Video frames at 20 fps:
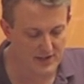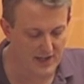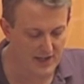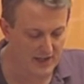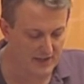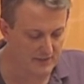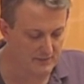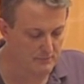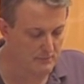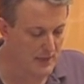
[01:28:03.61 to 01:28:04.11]

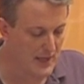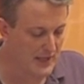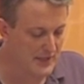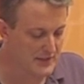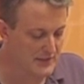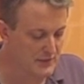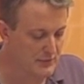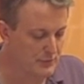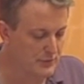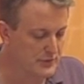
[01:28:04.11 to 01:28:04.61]
and make a
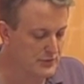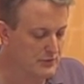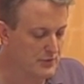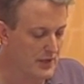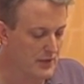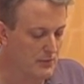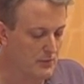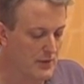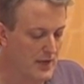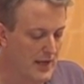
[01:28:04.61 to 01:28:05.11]
difference
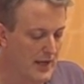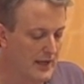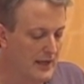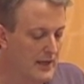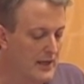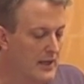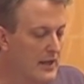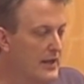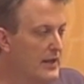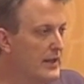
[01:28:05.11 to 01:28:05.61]
right away.
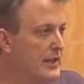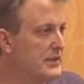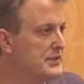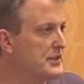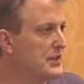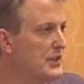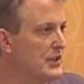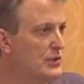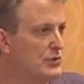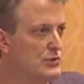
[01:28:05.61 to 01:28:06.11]
It's
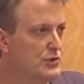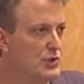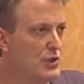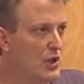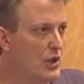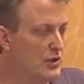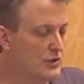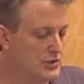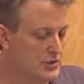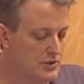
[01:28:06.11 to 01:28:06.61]
a huge
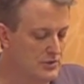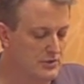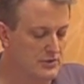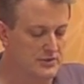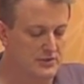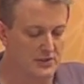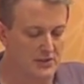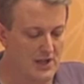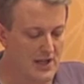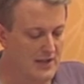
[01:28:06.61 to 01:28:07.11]
culture.
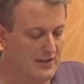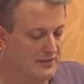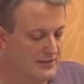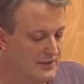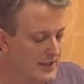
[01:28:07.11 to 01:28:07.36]
There's a lot of